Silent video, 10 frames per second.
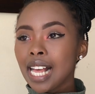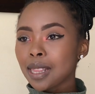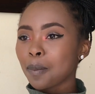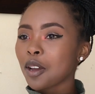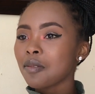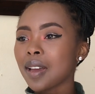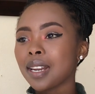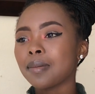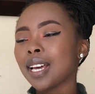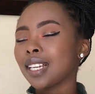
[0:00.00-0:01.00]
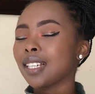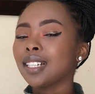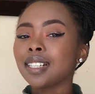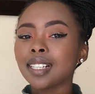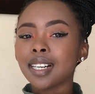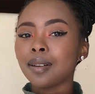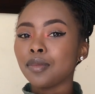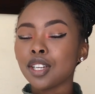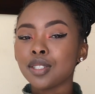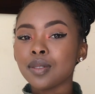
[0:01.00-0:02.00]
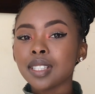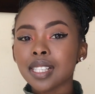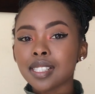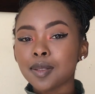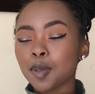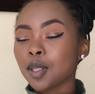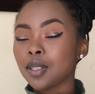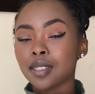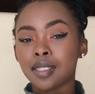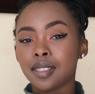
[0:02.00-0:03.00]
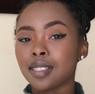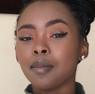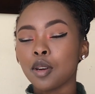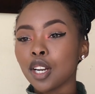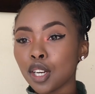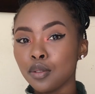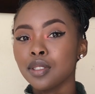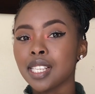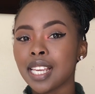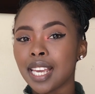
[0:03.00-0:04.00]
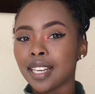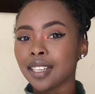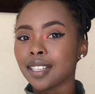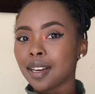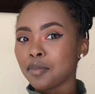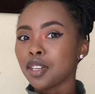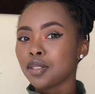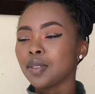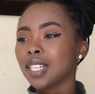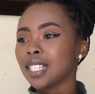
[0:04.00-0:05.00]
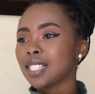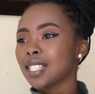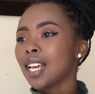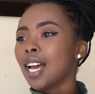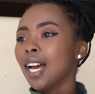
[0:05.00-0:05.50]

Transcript: The back of my head, I'm like, I'm not doing this, because I'm gonna lose again. I'm not doing it.